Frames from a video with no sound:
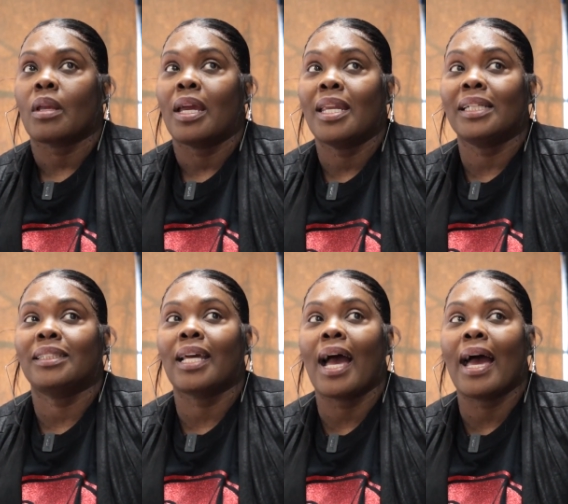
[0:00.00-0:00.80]
And that's
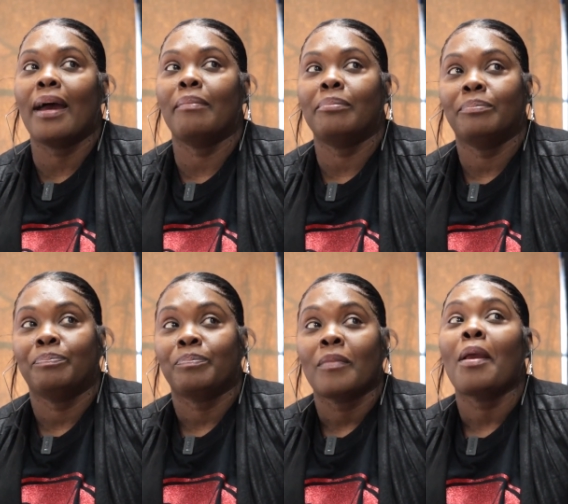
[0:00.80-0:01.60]
time.
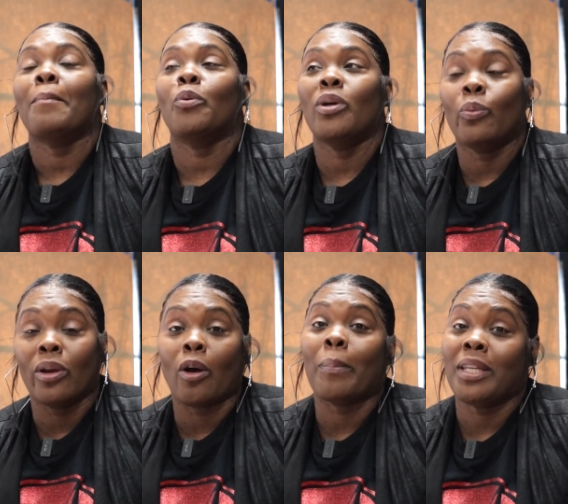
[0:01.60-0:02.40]
But we
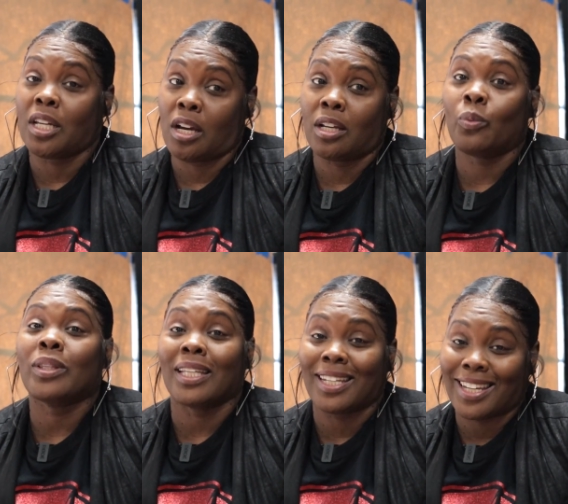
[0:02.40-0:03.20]
will be done
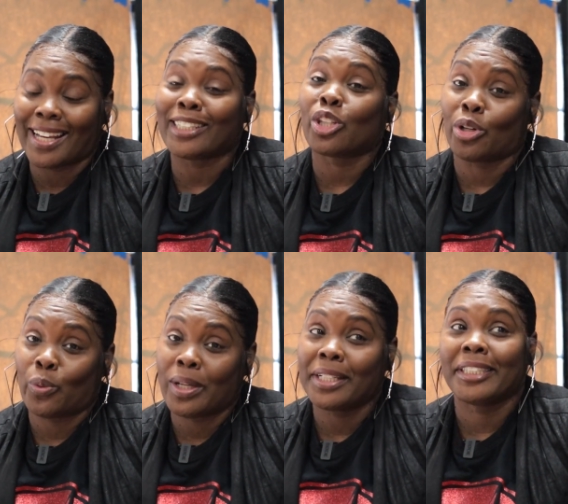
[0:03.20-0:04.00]
within the next 3
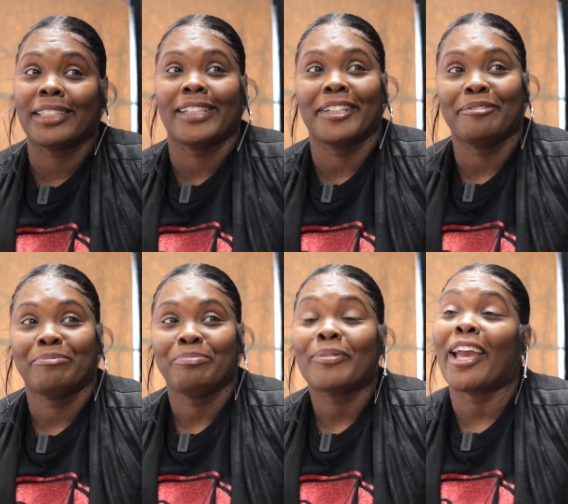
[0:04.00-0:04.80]
weeks
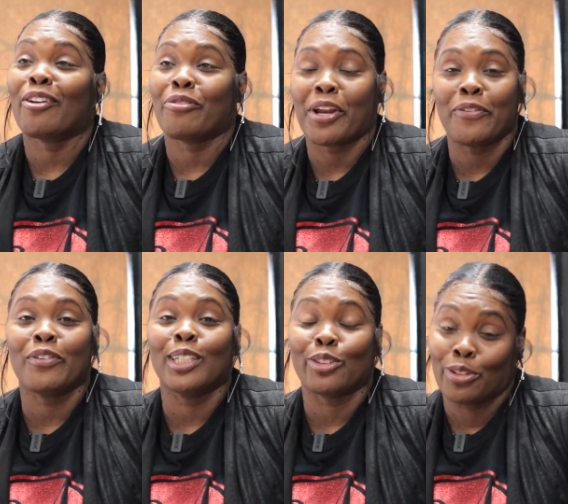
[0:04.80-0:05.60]
and ready
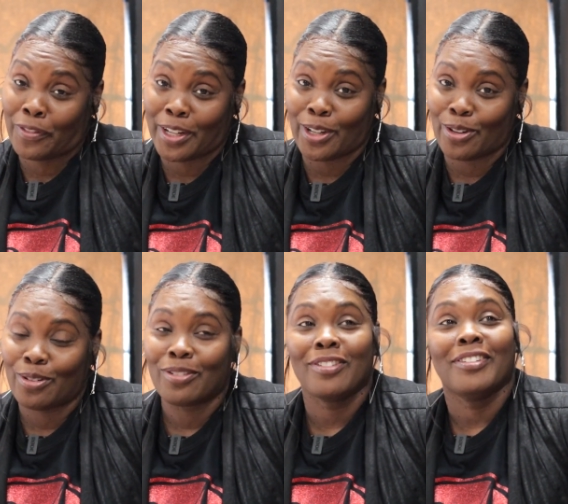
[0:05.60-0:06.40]
for this
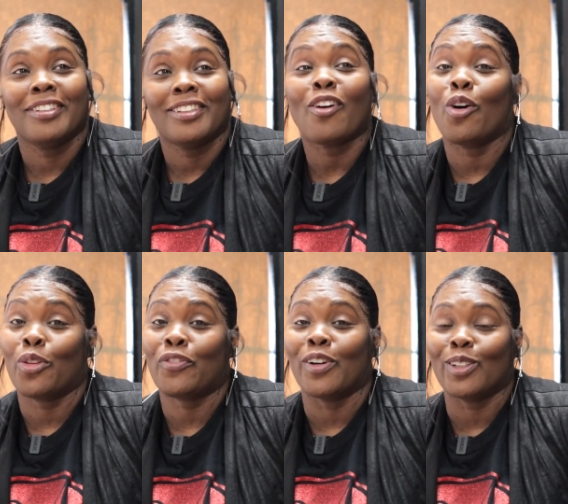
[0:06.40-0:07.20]
reveal on
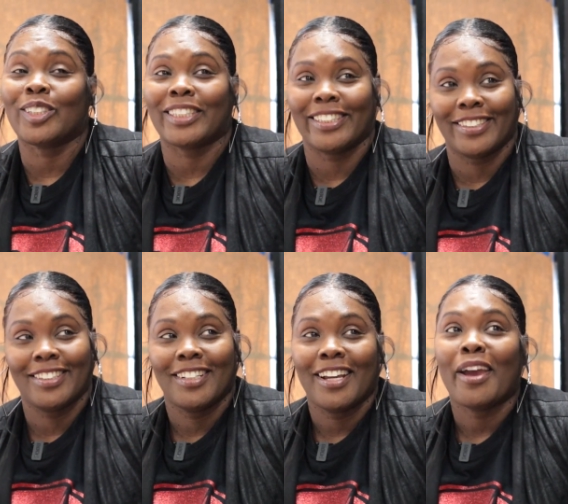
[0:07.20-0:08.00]
the
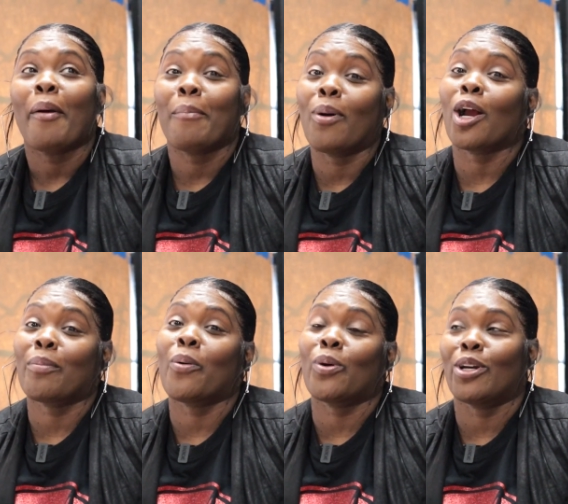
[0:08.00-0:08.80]
1st. Mark
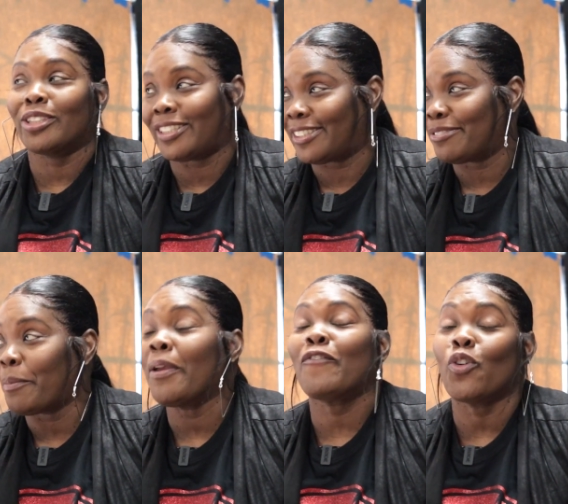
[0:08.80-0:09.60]
my words,
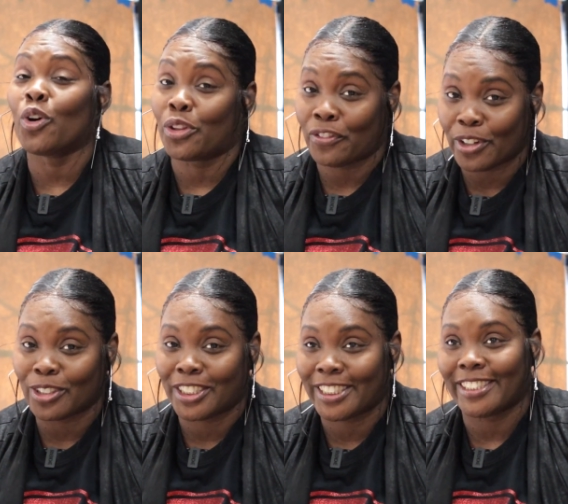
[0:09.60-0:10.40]
before the
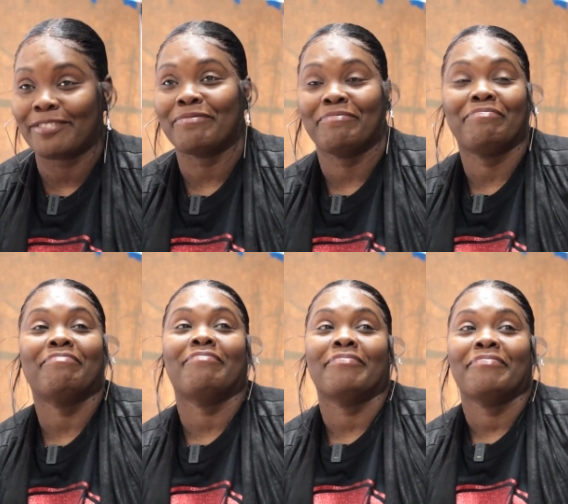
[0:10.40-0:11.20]
1st.
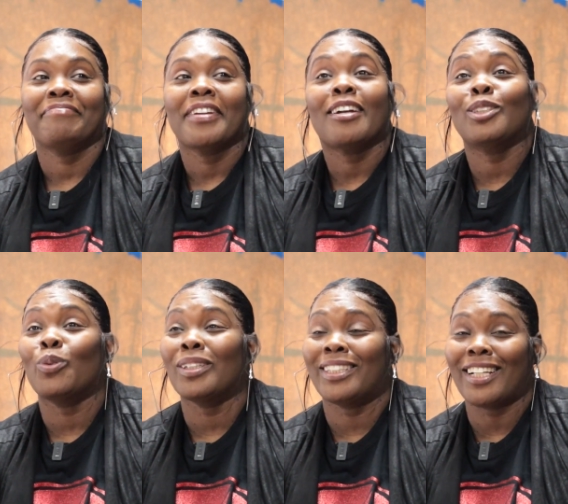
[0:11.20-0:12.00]
Because
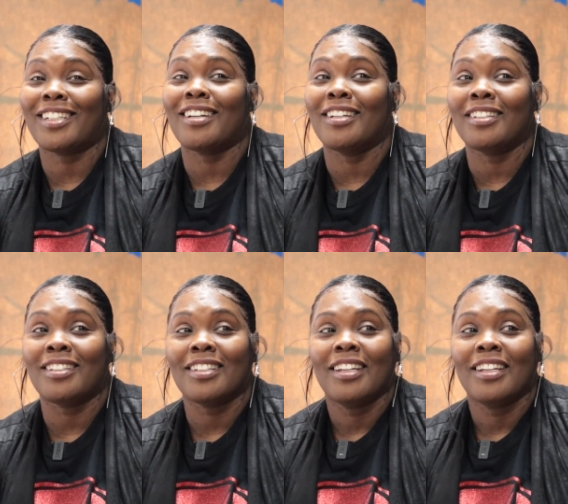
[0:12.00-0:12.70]
once they're done,